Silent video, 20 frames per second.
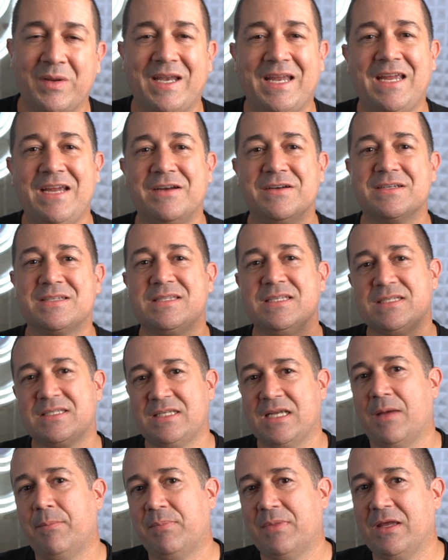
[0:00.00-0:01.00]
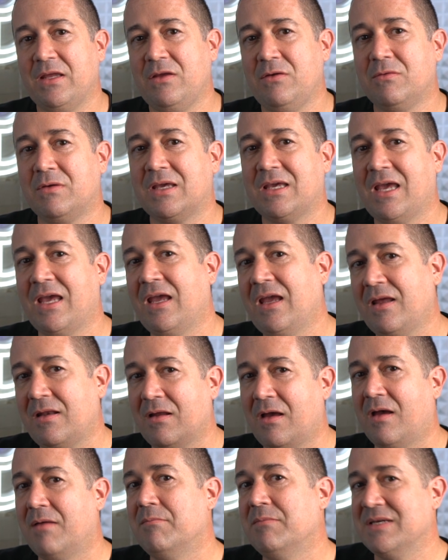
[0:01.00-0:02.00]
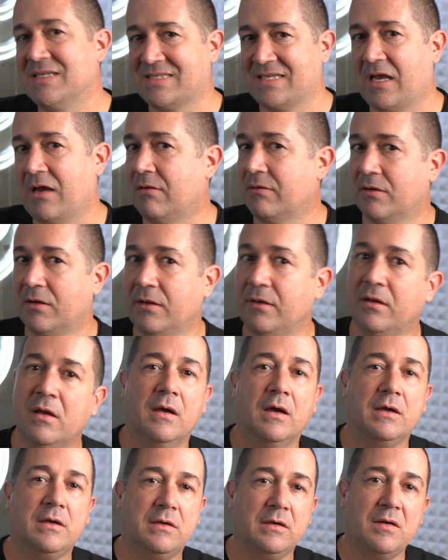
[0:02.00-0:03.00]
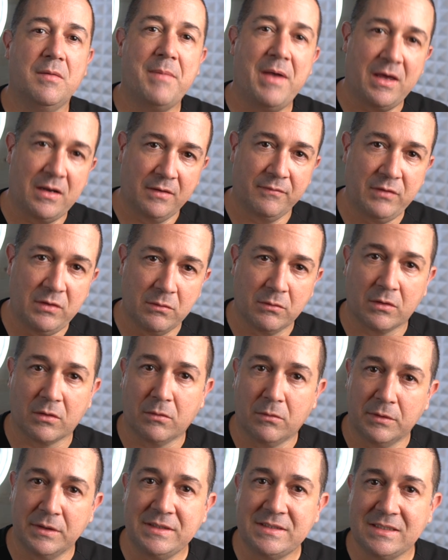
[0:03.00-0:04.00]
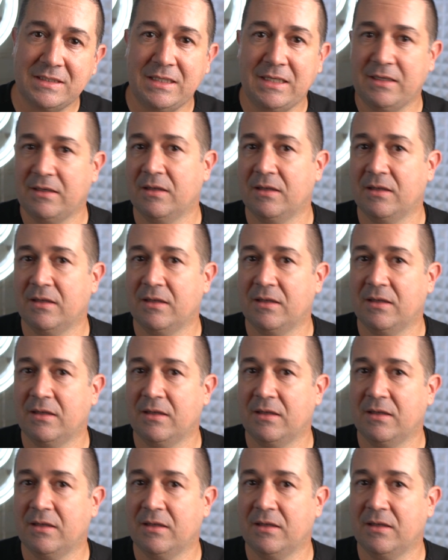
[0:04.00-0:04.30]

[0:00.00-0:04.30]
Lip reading: here's the step that you cannot miss out on. A good amount of you are going to need